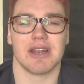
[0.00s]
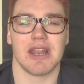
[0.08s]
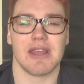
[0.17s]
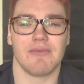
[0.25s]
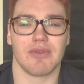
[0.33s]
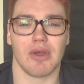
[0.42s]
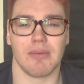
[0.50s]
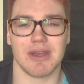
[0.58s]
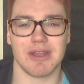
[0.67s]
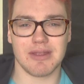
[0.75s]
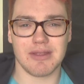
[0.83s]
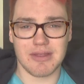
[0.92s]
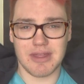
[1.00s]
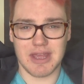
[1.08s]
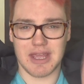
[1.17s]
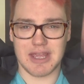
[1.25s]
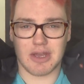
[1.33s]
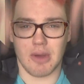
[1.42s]
leave them in
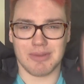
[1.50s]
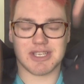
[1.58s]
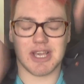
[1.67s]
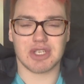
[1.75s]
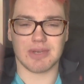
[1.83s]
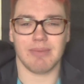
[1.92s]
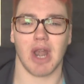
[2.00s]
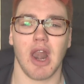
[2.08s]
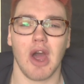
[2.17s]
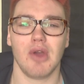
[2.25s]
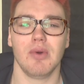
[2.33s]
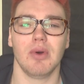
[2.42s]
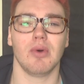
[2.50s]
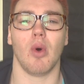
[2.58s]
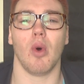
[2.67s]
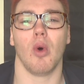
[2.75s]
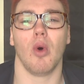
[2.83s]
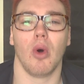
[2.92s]
the comment section below,
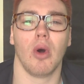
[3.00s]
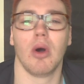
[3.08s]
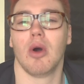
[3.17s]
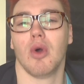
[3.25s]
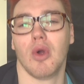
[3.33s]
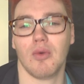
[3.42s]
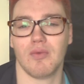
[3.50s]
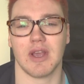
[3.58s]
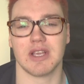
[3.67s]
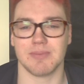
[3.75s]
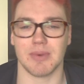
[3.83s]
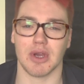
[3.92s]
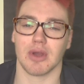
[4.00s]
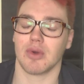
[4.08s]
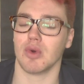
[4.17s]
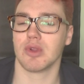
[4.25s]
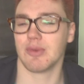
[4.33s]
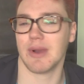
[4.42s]
or on Facebook
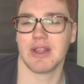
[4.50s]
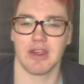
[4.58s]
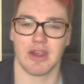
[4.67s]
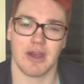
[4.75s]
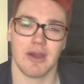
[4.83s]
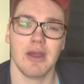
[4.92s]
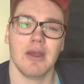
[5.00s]
or Twitter,